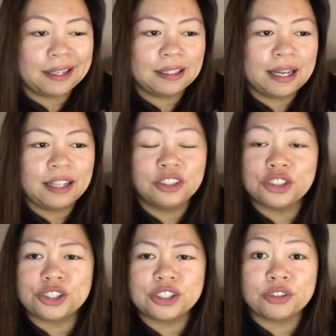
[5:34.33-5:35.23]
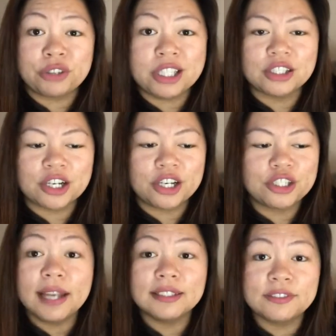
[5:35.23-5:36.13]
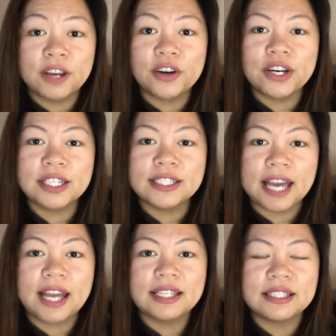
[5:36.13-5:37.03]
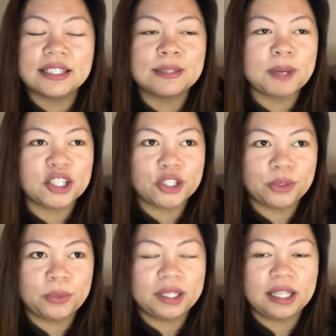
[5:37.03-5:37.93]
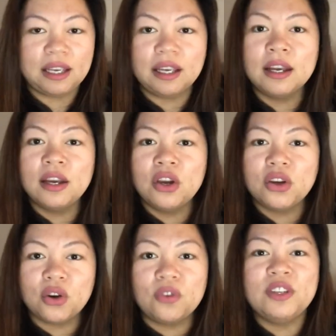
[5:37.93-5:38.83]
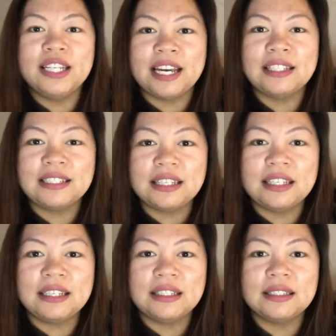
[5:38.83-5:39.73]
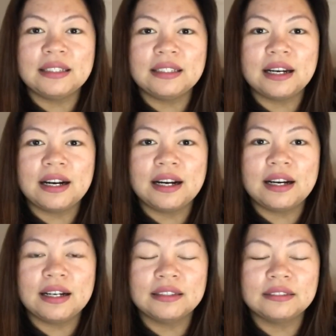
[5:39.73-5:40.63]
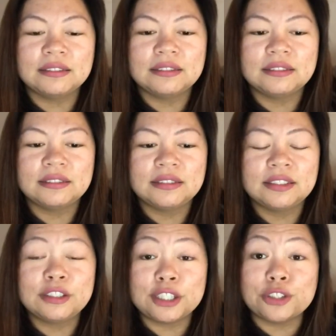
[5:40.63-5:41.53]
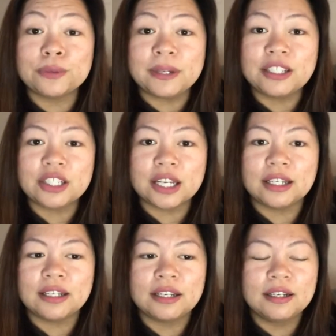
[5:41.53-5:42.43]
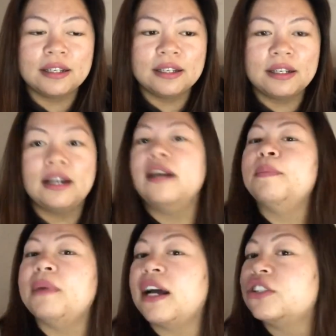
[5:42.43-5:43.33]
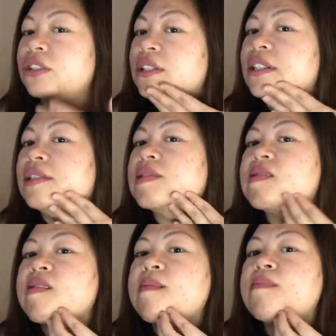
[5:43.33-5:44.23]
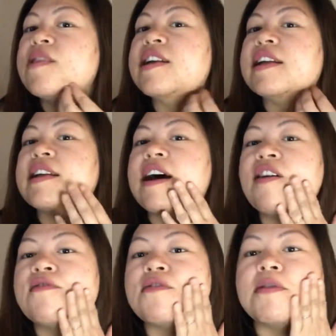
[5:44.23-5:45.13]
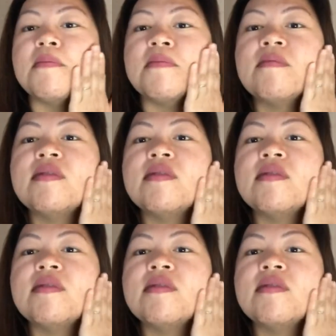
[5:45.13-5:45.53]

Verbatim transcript: and just the research. It's very intense, especially with the COVID-19 situation. I'm actually breaking out from